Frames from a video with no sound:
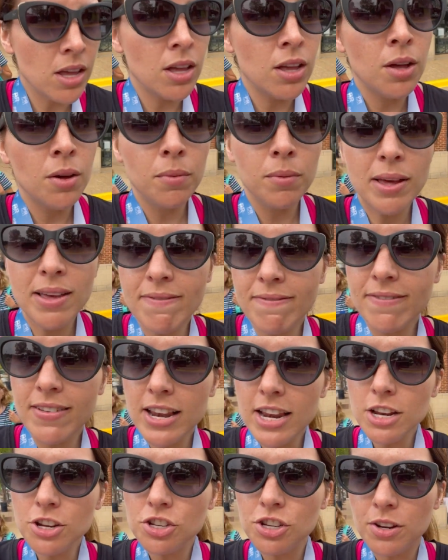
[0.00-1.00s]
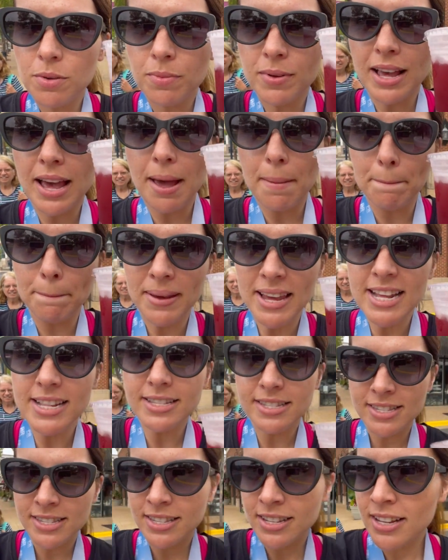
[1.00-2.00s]
We finished, got
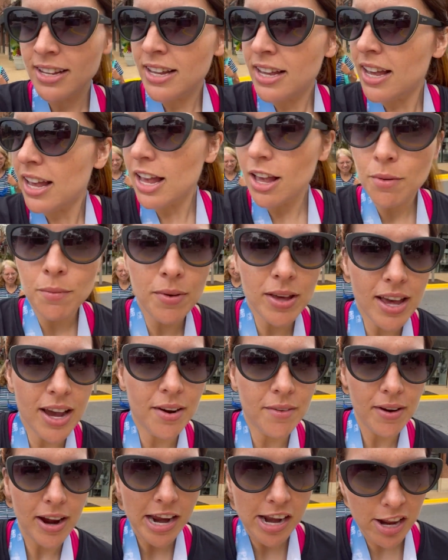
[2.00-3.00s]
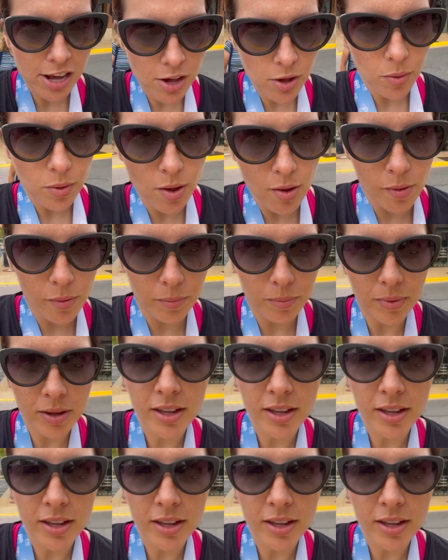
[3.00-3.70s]
pizza, and we are ready to go home.